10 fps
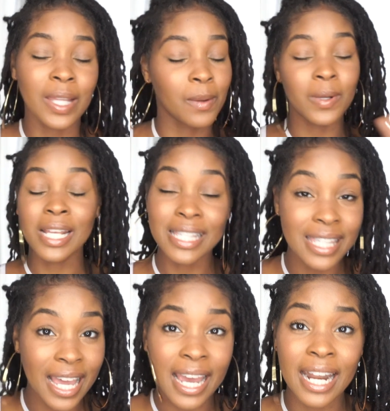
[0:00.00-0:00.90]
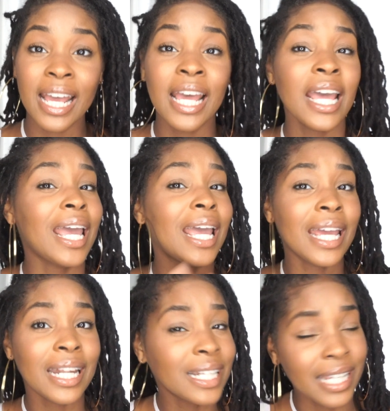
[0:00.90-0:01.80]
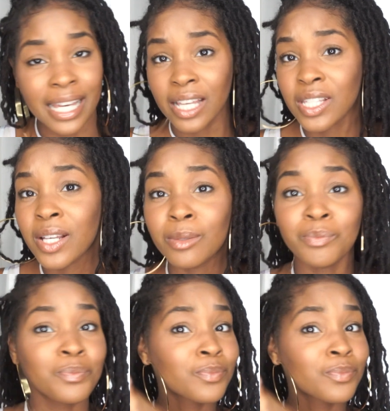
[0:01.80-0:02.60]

Like, what is that? And yeah, so